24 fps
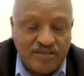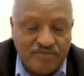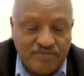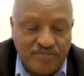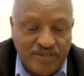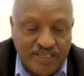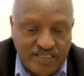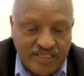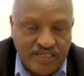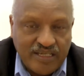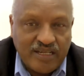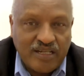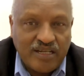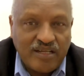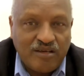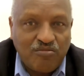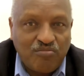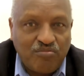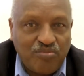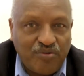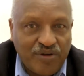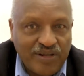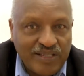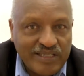basically
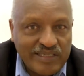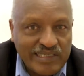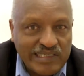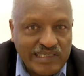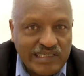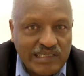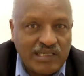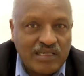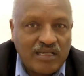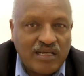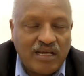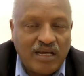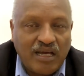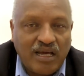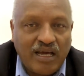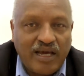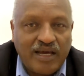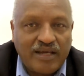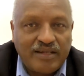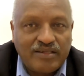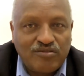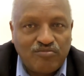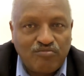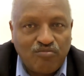print
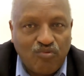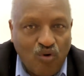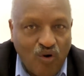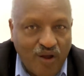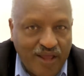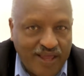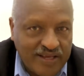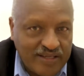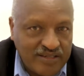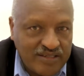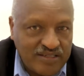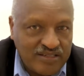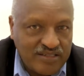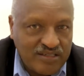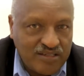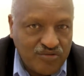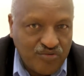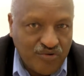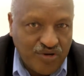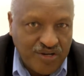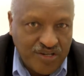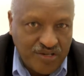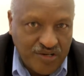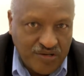and broadcast,
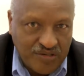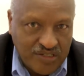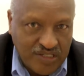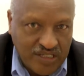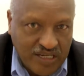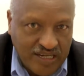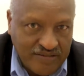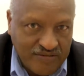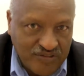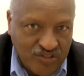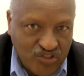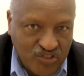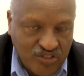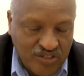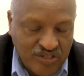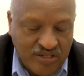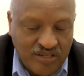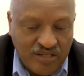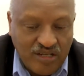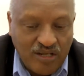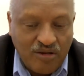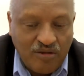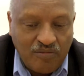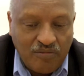radio and television,
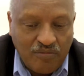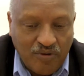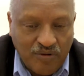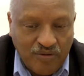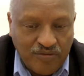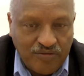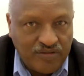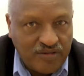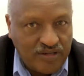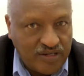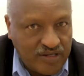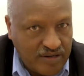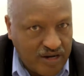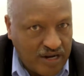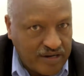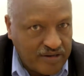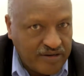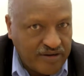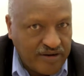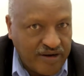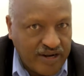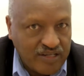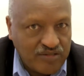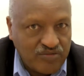both in
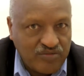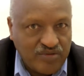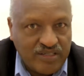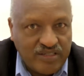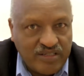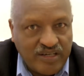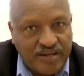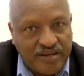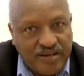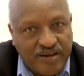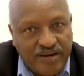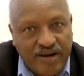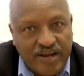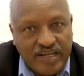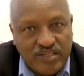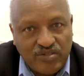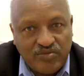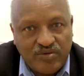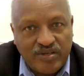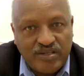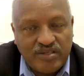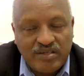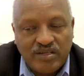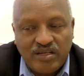undergraduate and
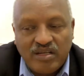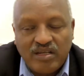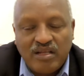graduate.